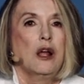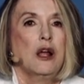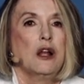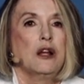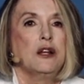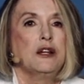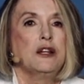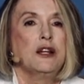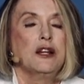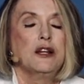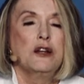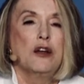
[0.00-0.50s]

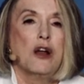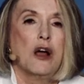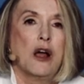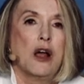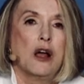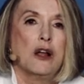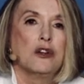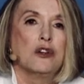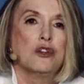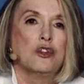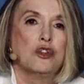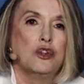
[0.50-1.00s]
did
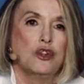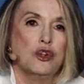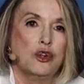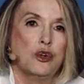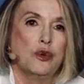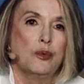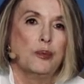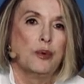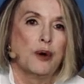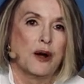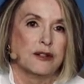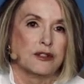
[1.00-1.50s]
not do
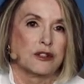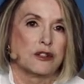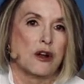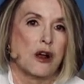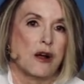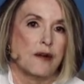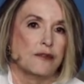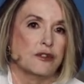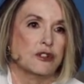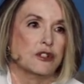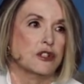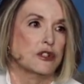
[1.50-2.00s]
press
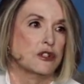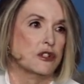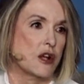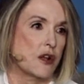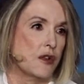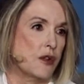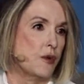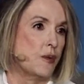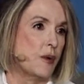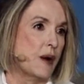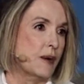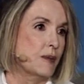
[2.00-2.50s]
conferences on the
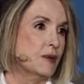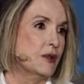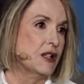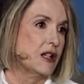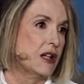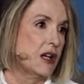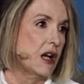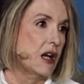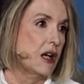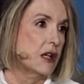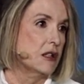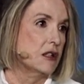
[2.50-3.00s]
Ramsey
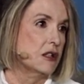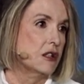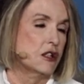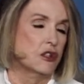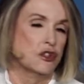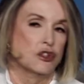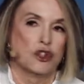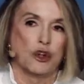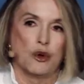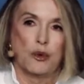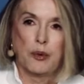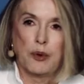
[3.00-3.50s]
case, and
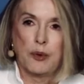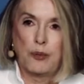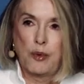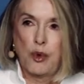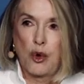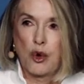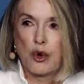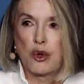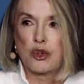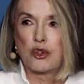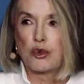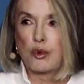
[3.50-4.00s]
so
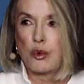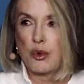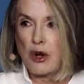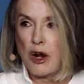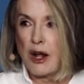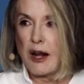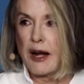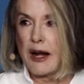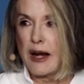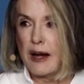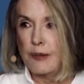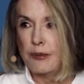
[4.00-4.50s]
reporters were not
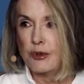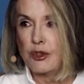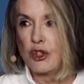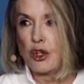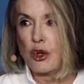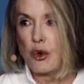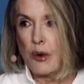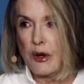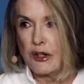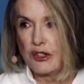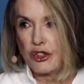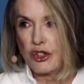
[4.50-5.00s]
able to
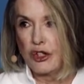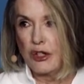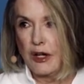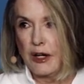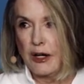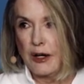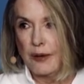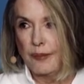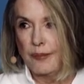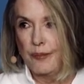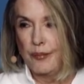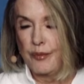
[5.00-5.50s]
question
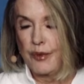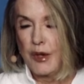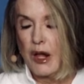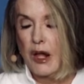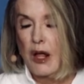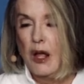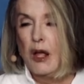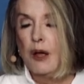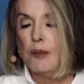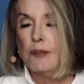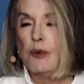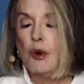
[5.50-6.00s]
him.
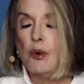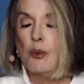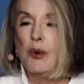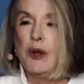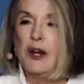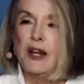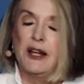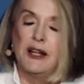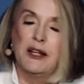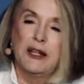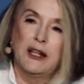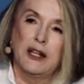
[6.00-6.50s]
But when
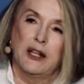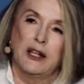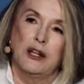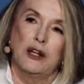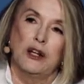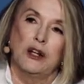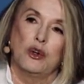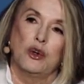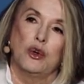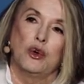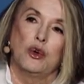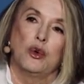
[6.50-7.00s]
he did
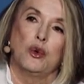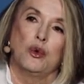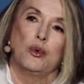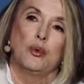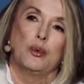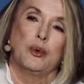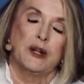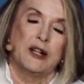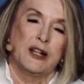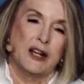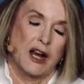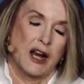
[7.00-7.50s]

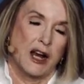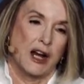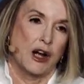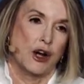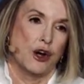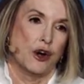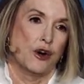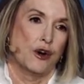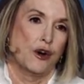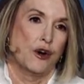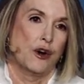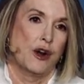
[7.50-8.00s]

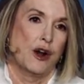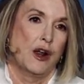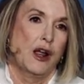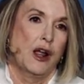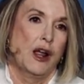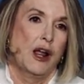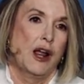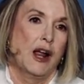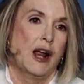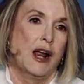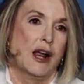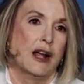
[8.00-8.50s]
retire
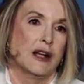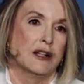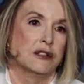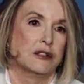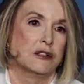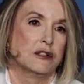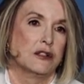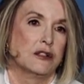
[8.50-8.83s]
as